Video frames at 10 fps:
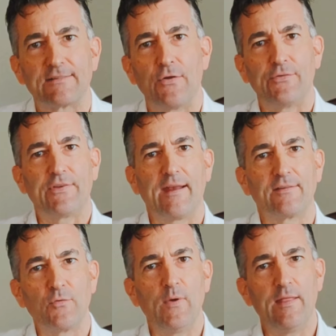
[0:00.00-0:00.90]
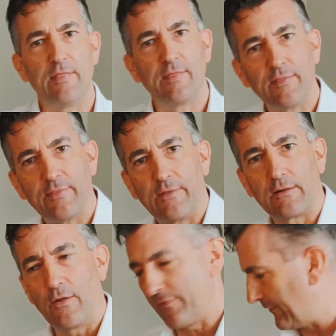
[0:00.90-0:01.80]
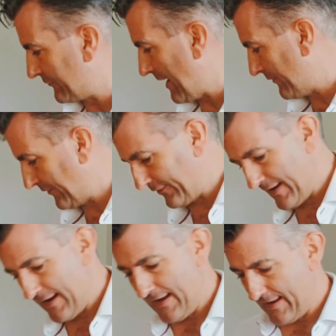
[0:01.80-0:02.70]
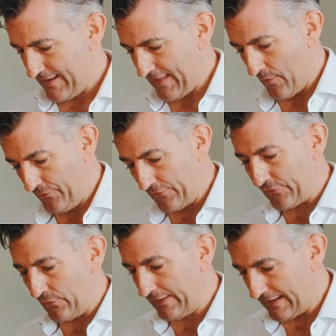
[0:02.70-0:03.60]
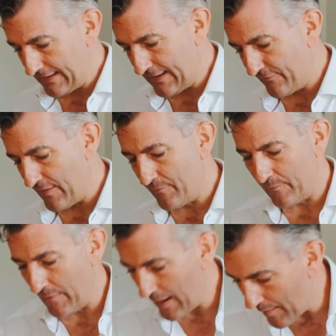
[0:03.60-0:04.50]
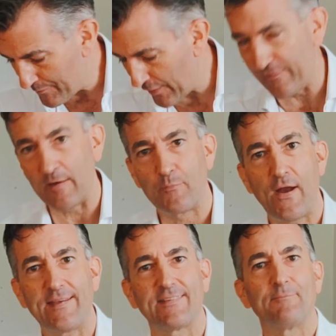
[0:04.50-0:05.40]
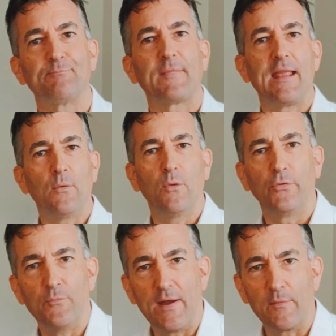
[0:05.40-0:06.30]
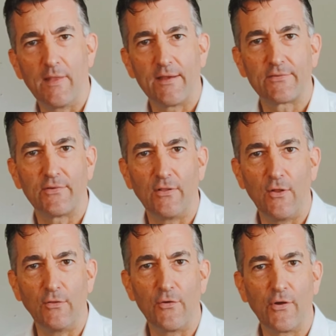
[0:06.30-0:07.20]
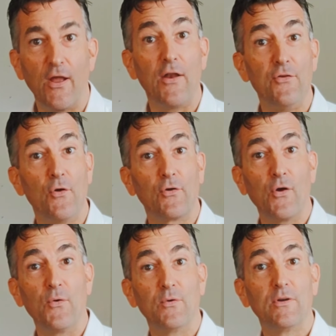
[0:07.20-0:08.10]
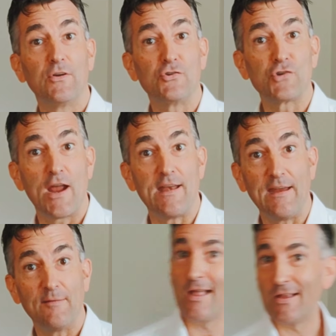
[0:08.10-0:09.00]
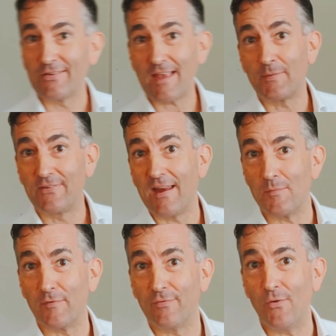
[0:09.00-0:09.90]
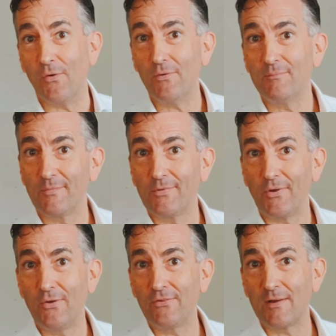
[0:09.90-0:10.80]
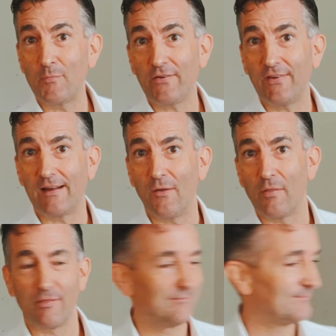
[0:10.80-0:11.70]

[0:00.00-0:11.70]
contact with the cloth of the trousers. That will not only give them a perfect press, it will also make them last a lot longer and not go shiny. So that's mistake number 4, not using a pressing cloth.